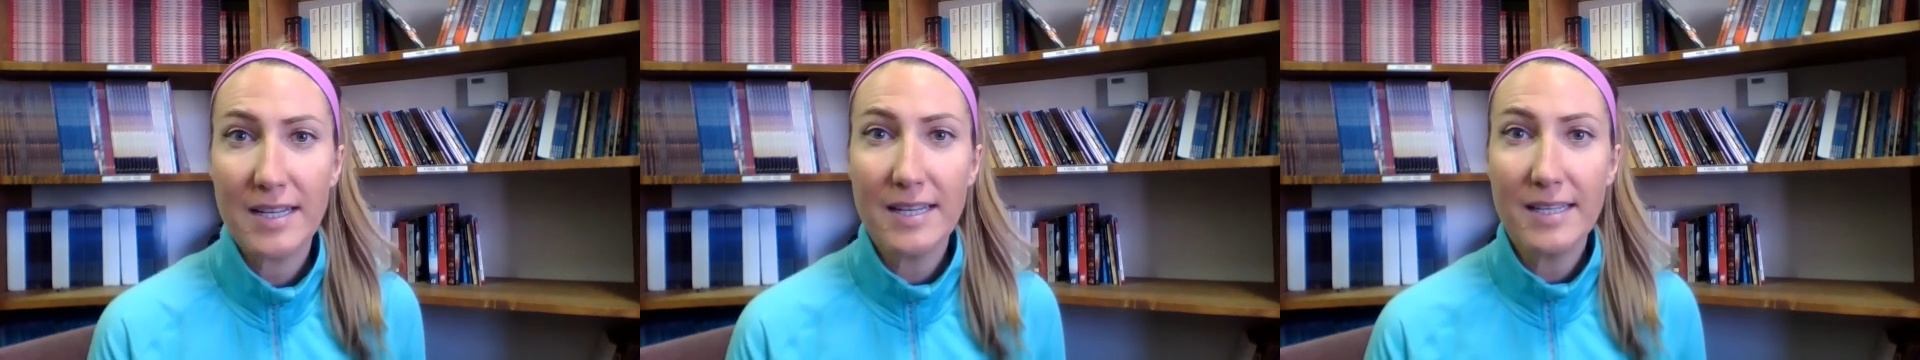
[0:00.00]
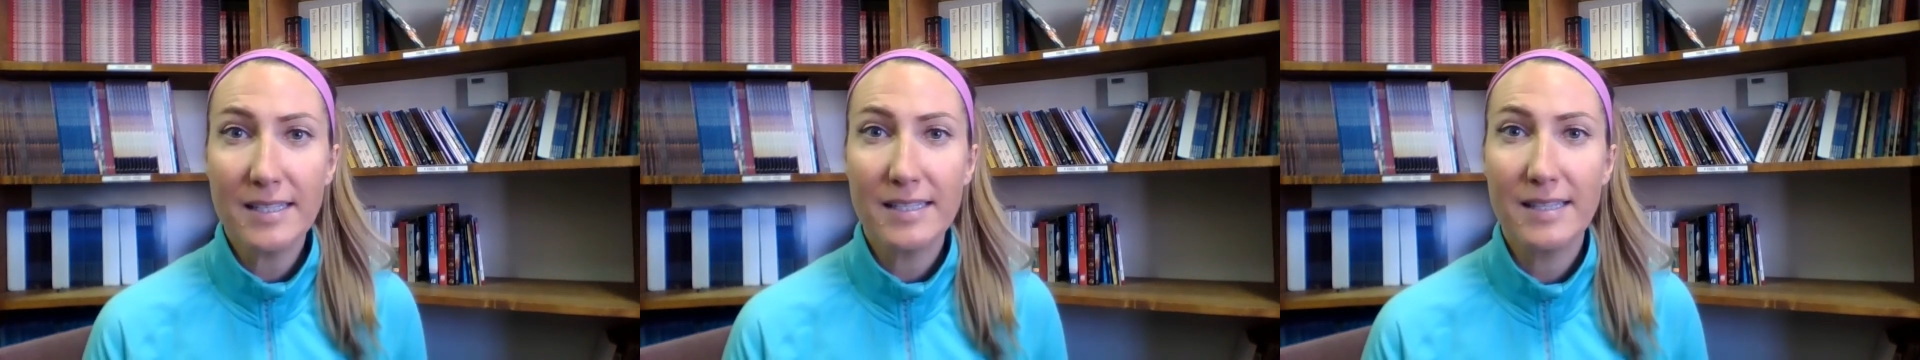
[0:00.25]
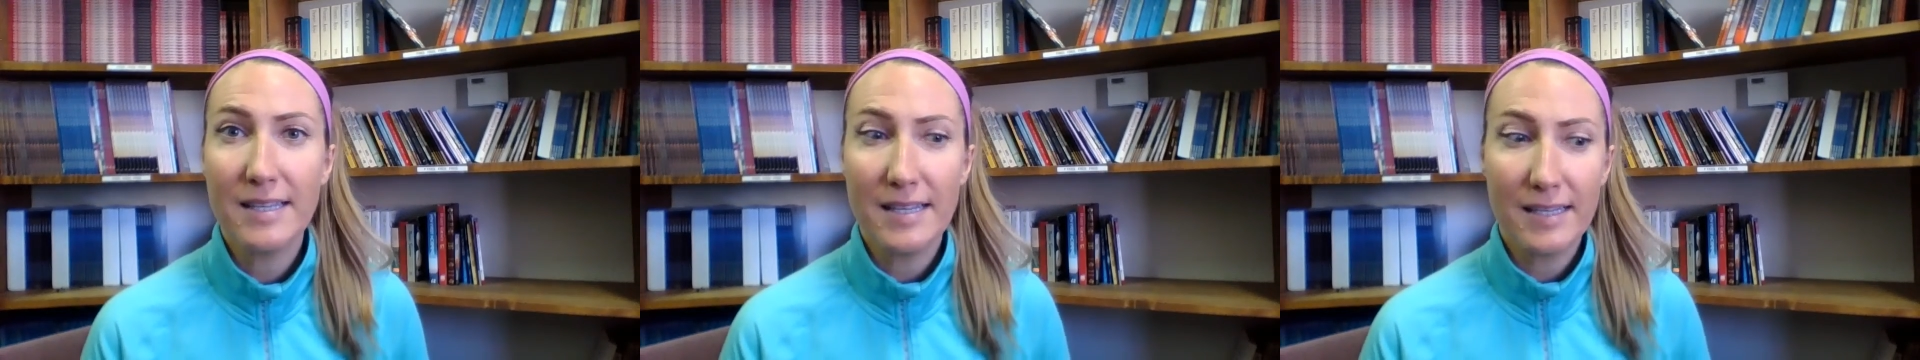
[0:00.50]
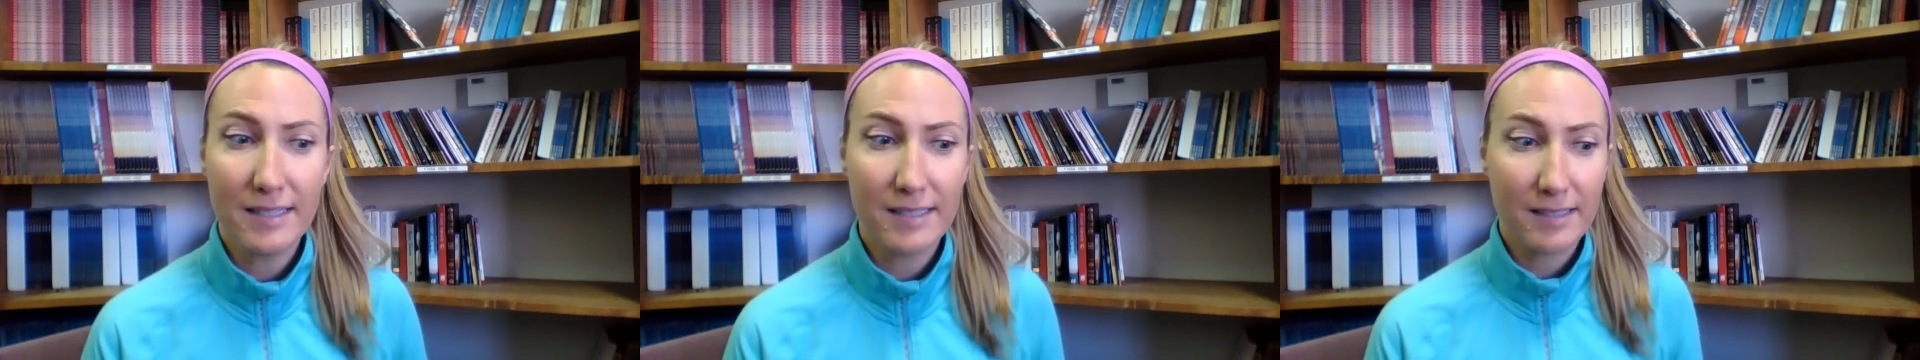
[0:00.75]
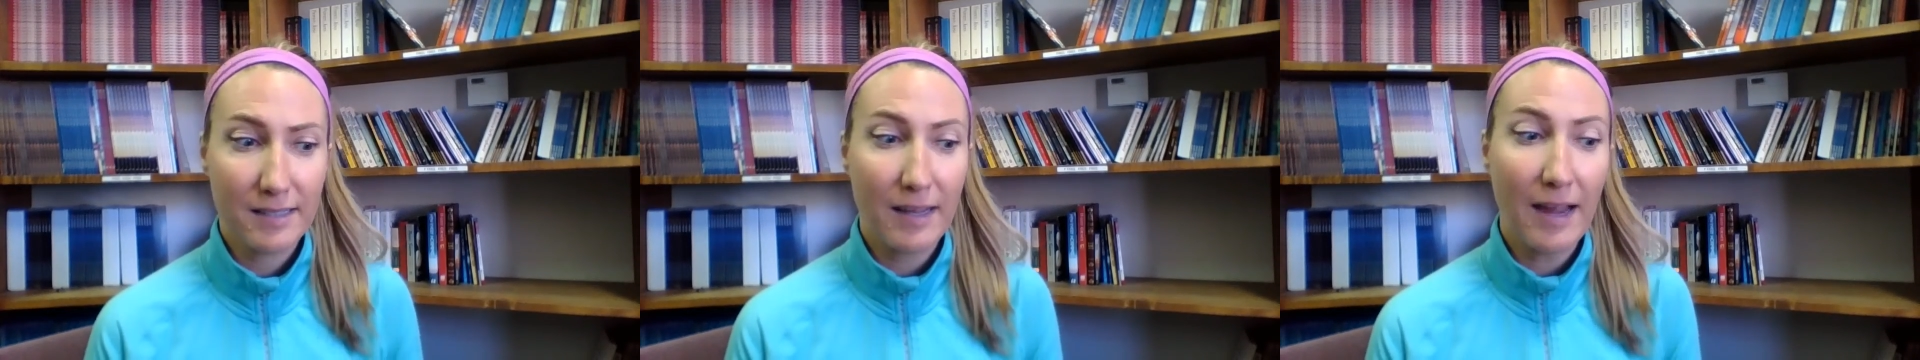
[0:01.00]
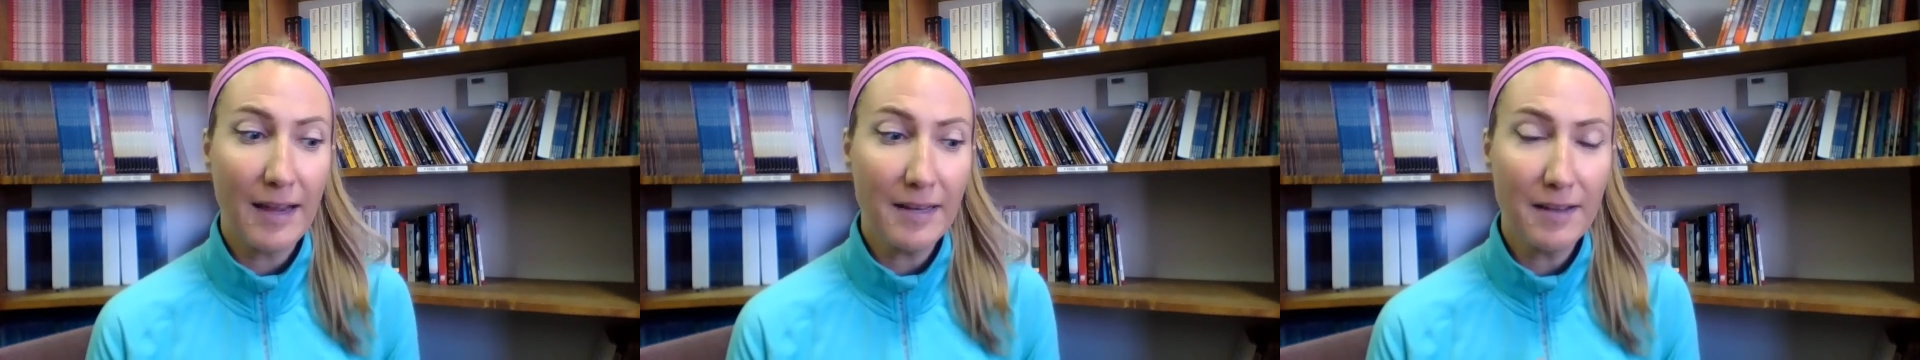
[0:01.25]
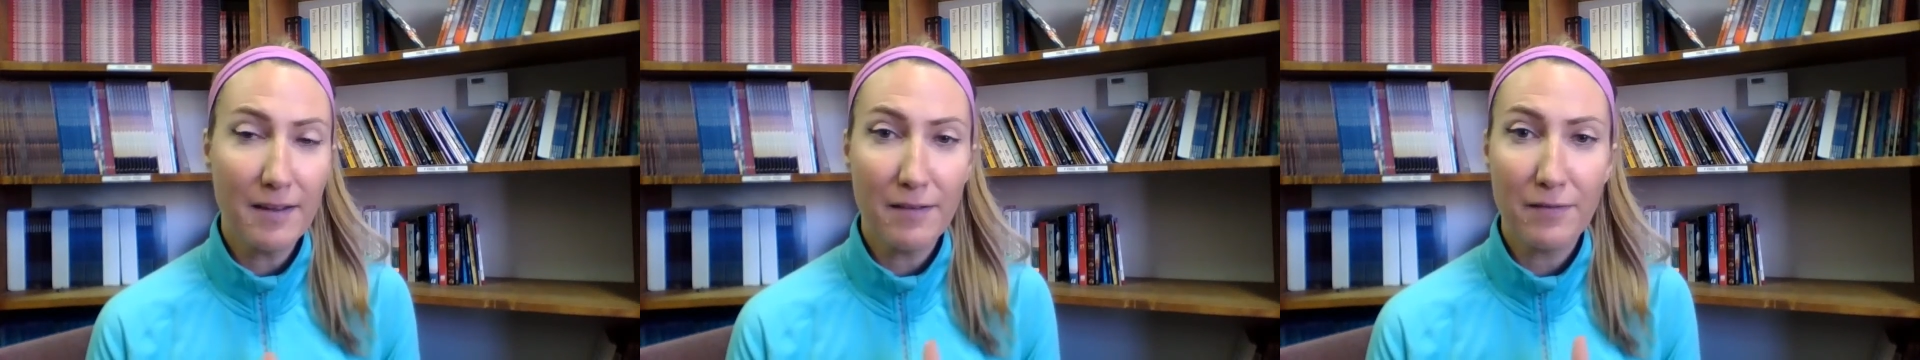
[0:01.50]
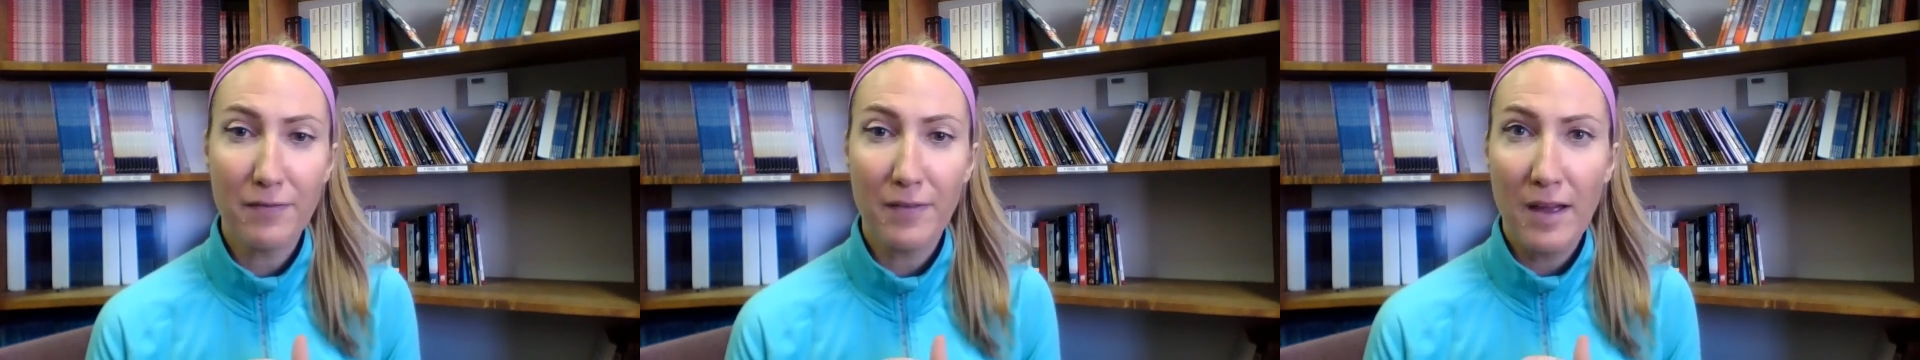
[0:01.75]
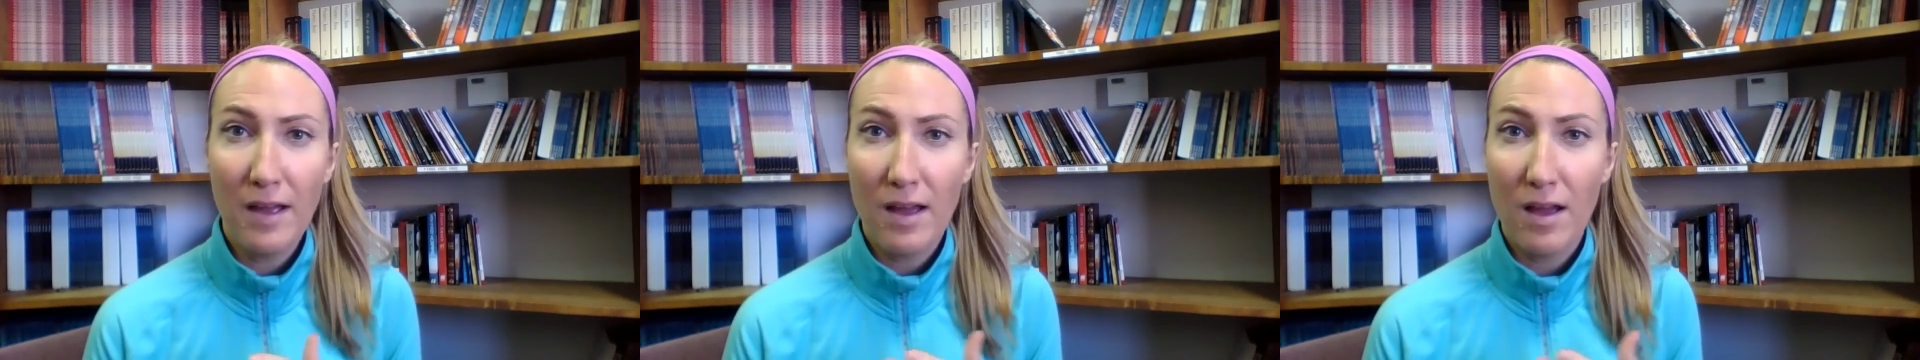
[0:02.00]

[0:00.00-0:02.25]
is this kind of